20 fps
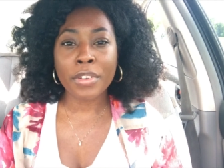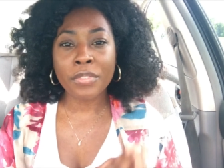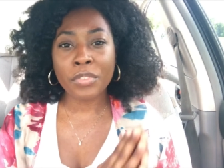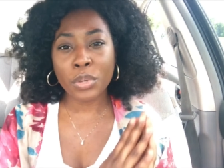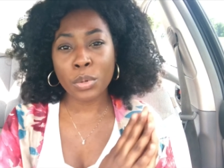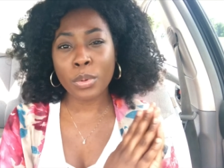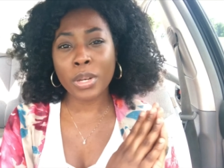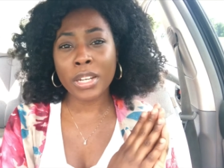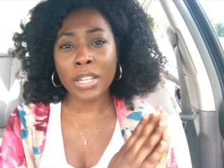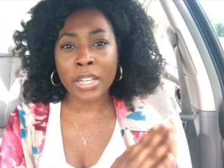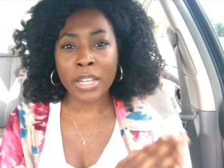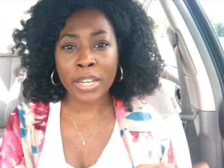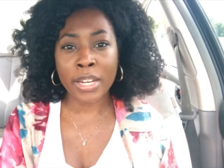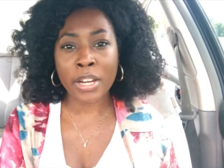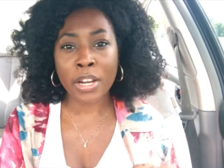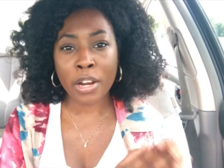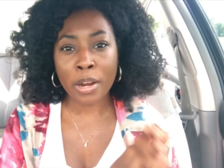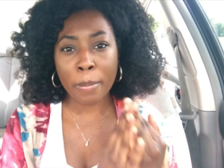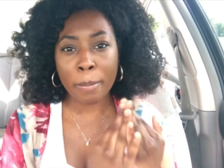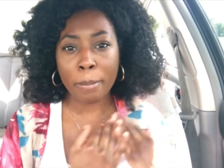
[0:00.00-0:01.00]
If you want to
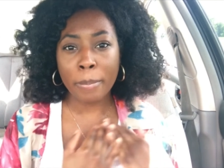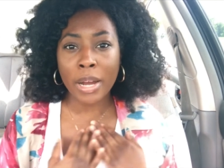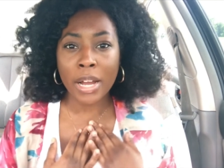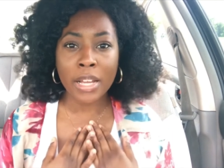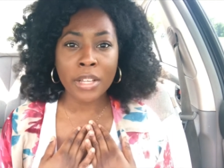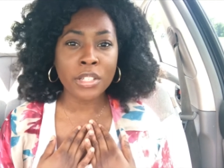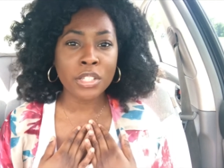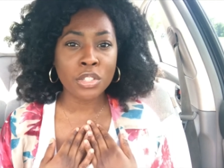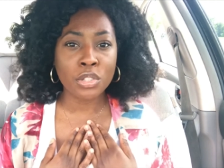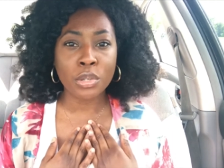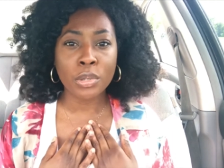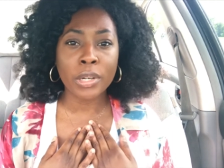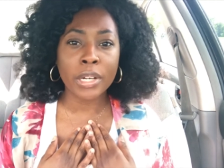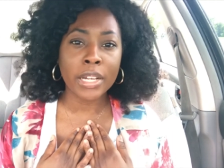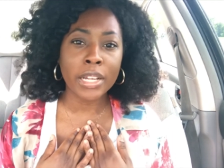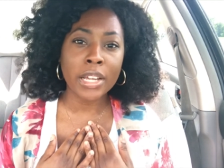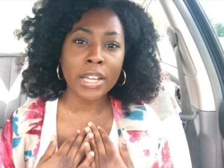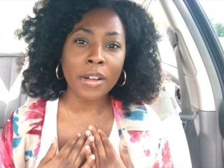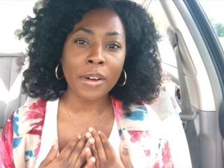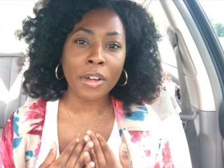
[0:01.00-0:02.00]
hear my
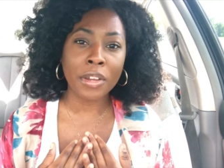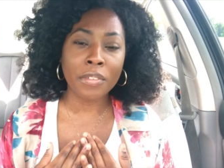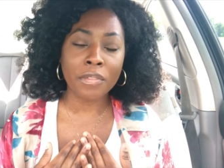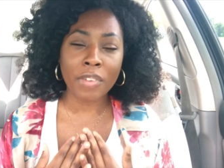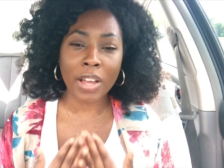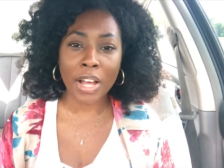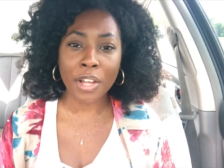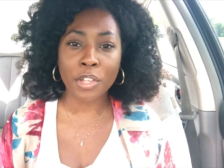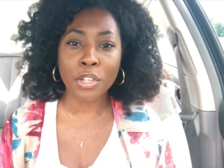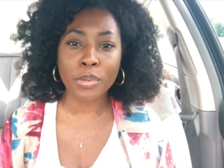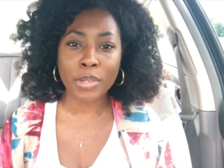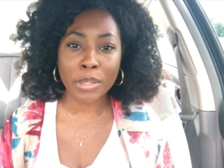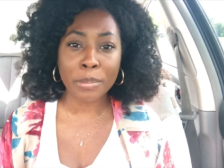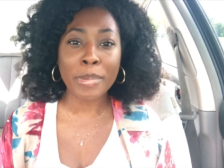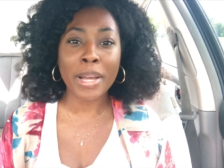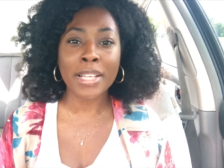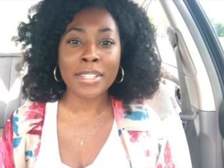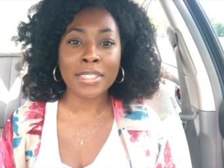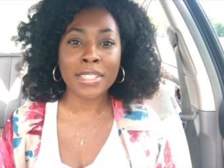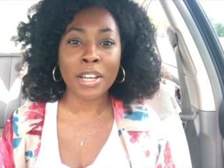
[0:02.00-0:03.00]
story on valuing
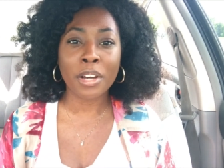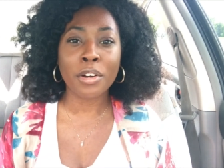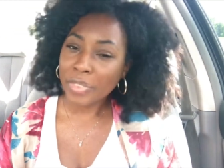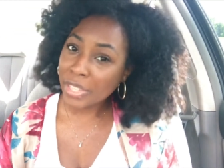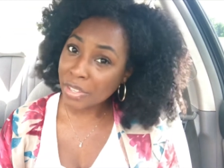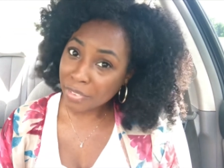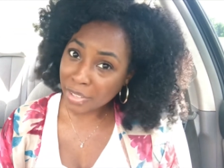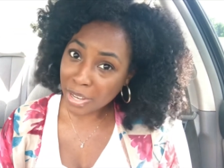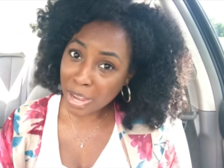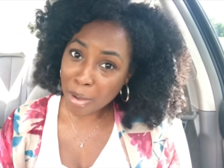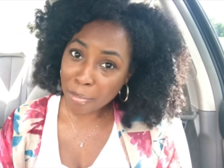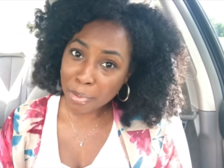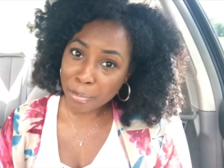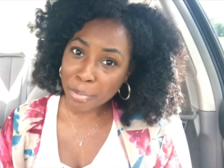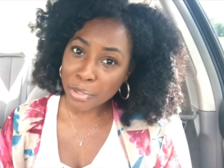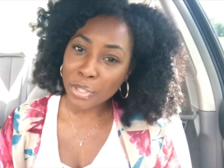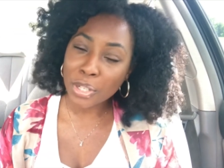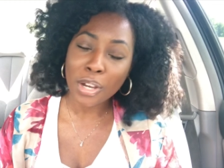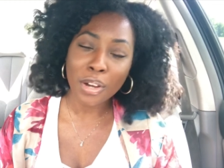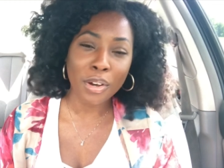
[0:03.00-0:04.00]
myself, leave a comment
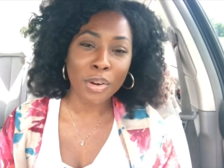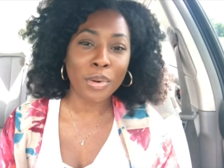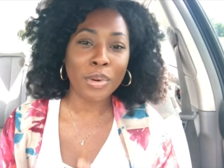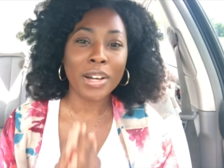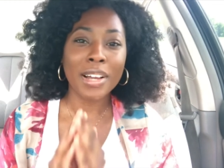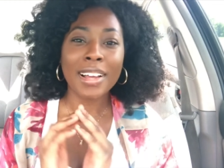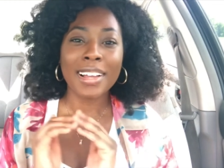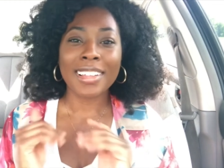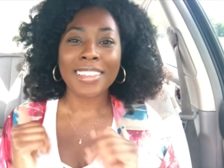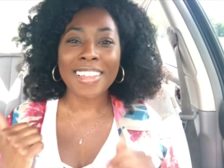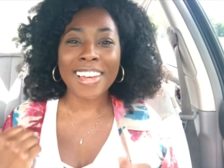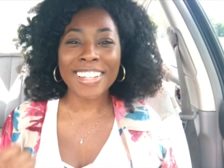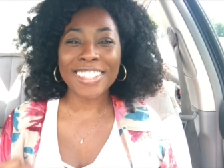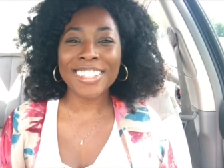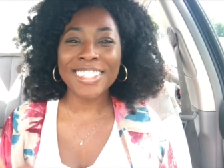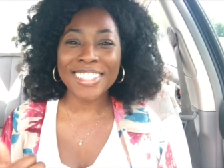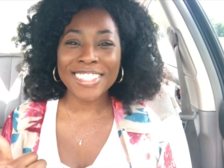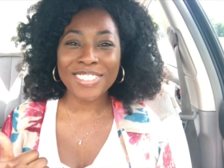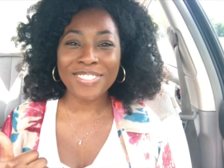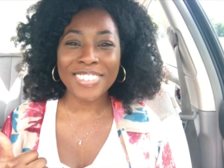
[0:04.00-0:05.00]
below, like
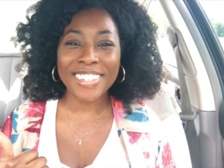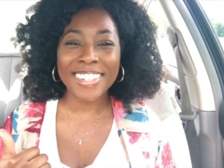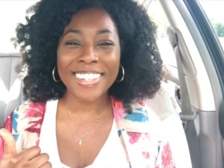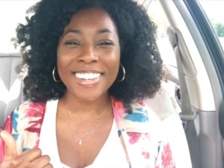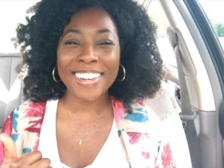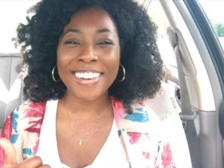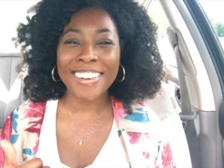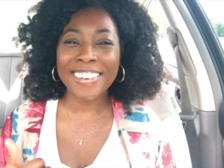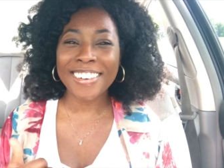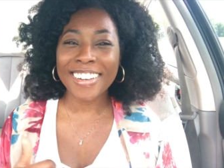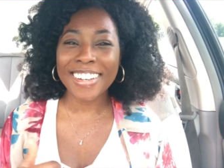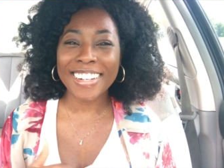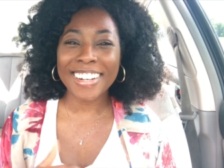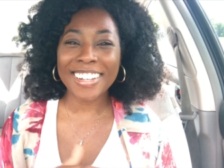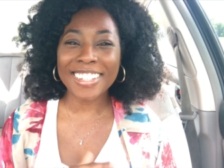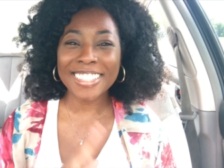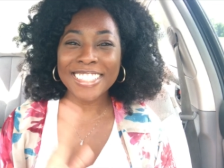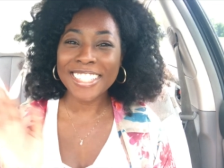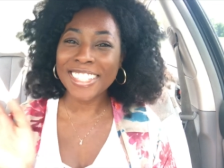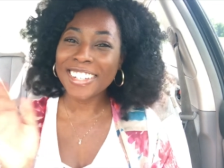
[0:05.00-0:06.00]
this video, and
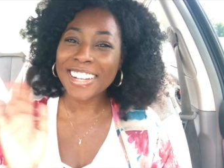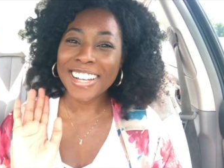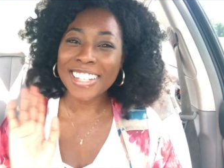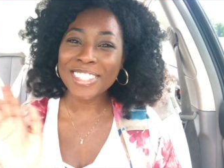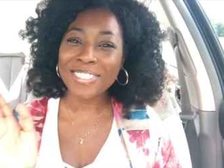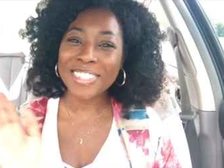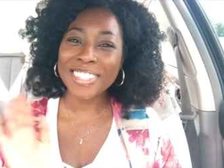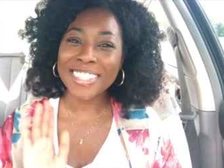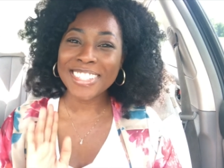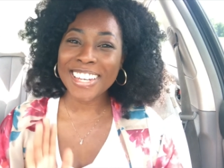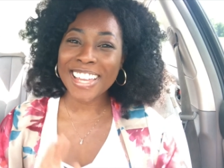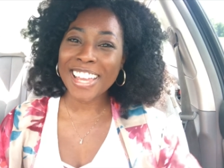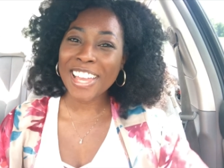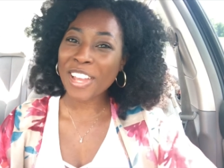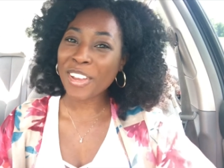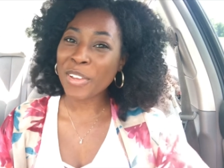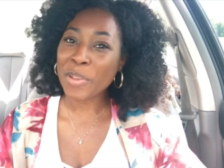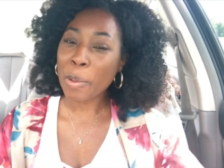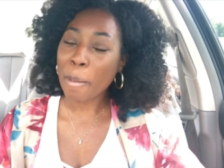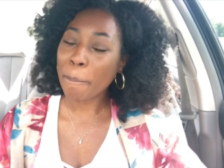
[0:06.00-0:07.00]
I'll see you guys
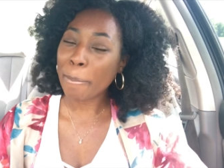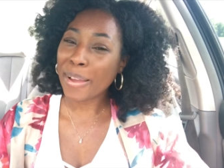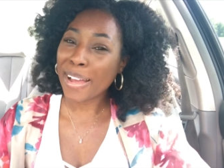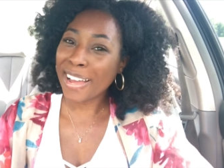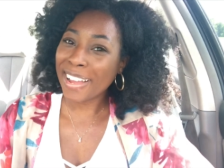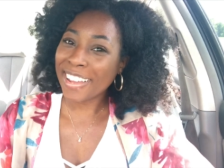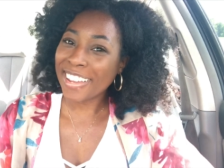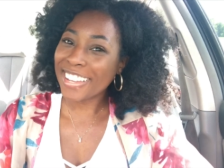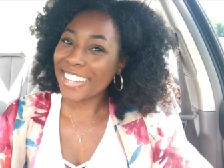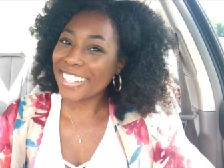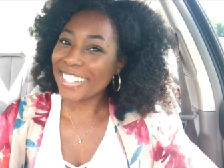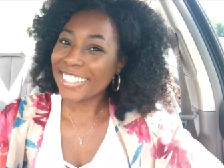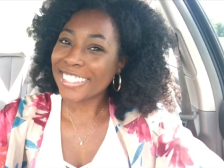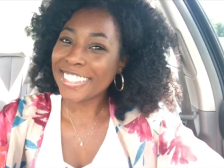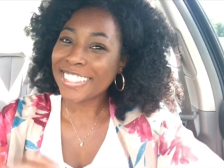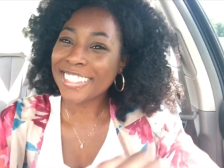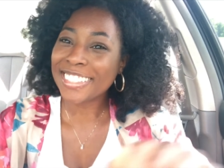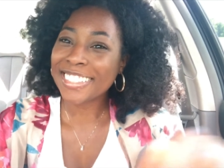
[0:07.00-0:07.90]
Wednesday. Bye.